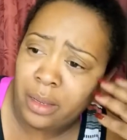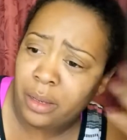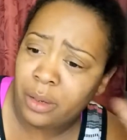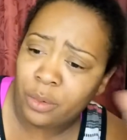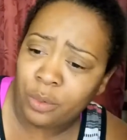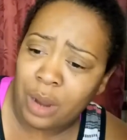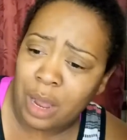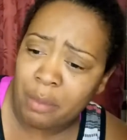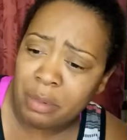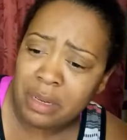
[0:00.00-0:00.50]

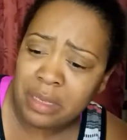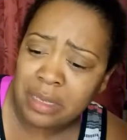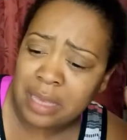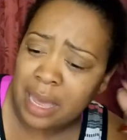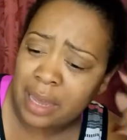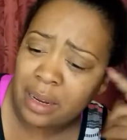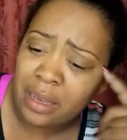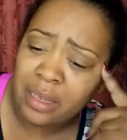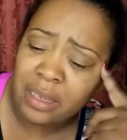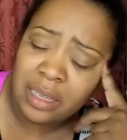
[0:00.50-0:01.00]
Robin is
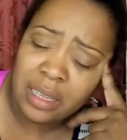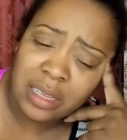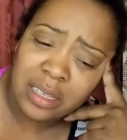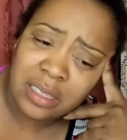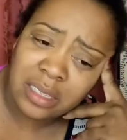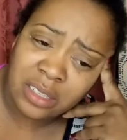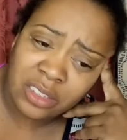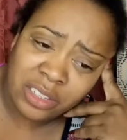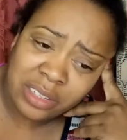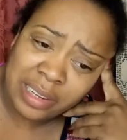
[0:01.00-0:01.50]
kind of against
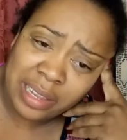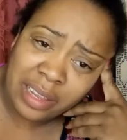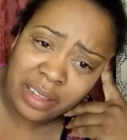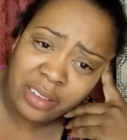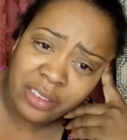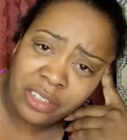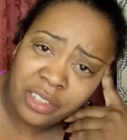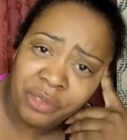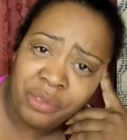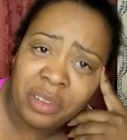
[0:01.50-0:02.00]
it.
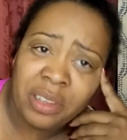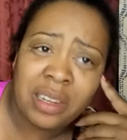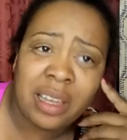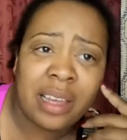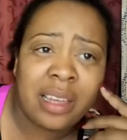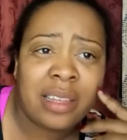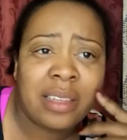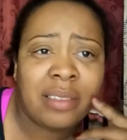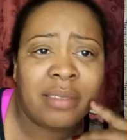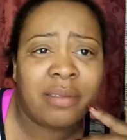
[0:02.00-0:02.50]
She feel
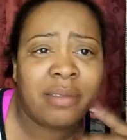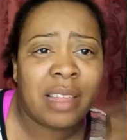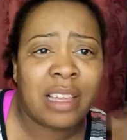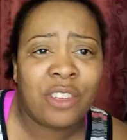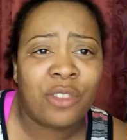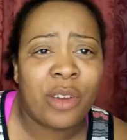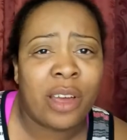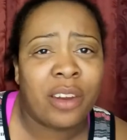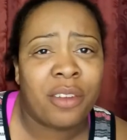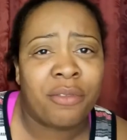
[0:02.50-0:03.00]
like they
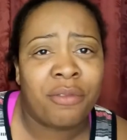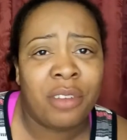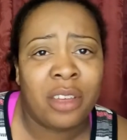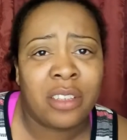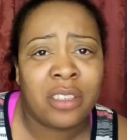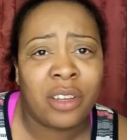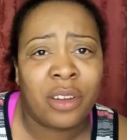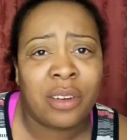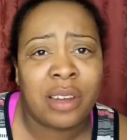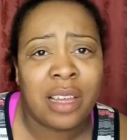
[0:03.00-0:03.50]
trying to
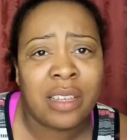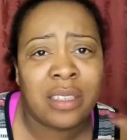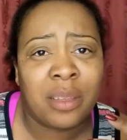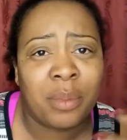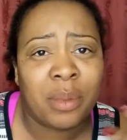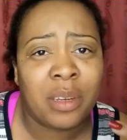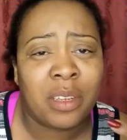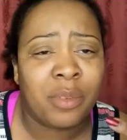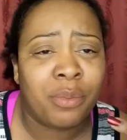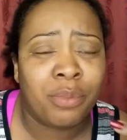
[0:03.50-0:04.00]
fix her, like
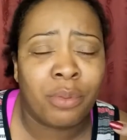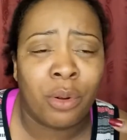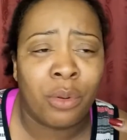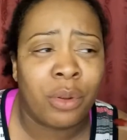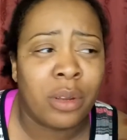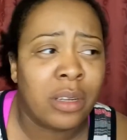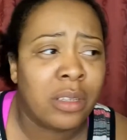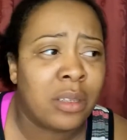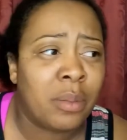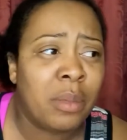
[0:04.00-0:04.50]
something is
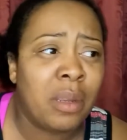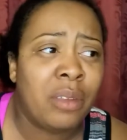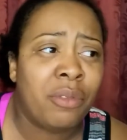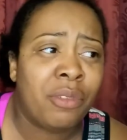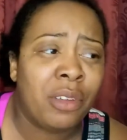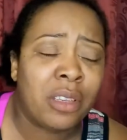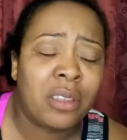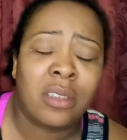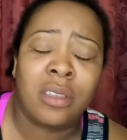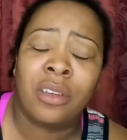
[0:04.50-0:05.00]
broken and something needs
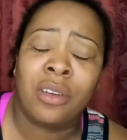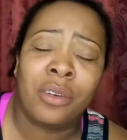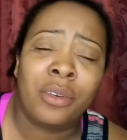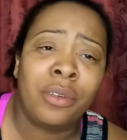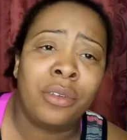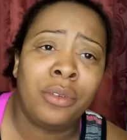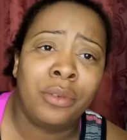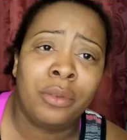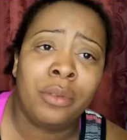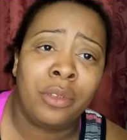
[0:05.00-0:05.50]
fixing. Girl,
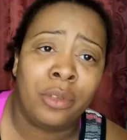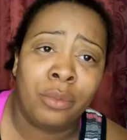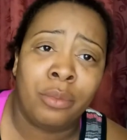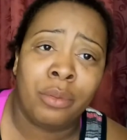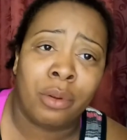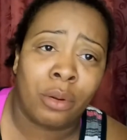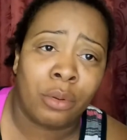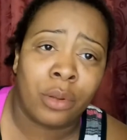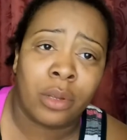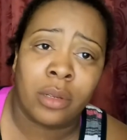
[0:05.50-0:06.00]
you
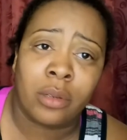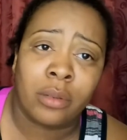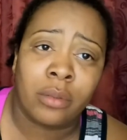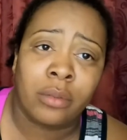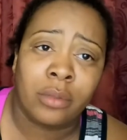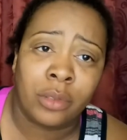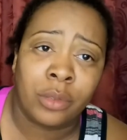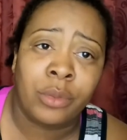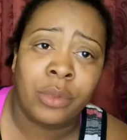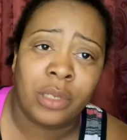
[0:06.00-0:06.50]
broken.
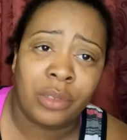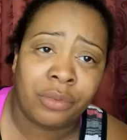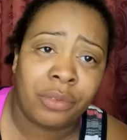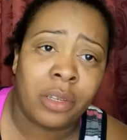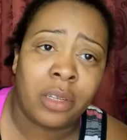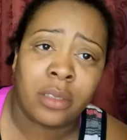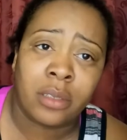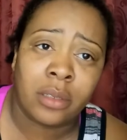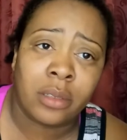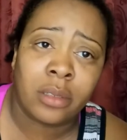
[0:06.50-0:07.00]
You need
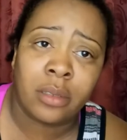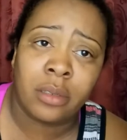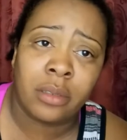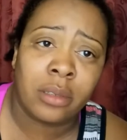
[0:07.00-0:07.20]
fixing.